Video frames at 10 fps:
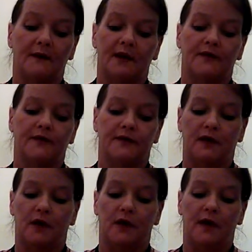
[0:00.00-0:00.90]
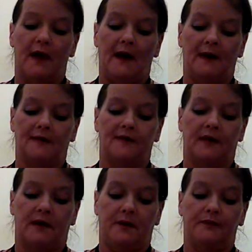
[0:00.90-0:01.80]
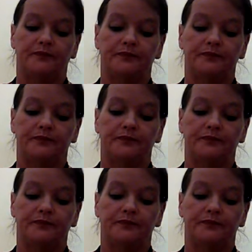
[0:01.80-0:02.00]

I stood asking